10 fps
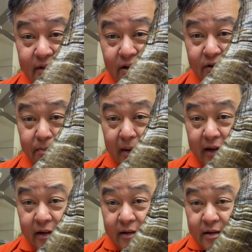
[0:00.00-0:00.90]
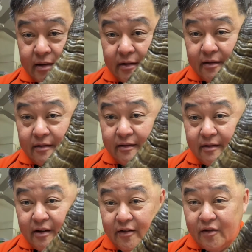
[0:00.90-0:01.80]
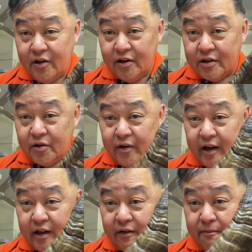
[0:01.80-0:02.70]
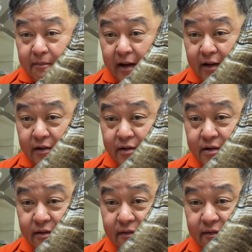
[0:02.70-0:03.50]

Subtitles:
of the patterns, of God's creative patterns.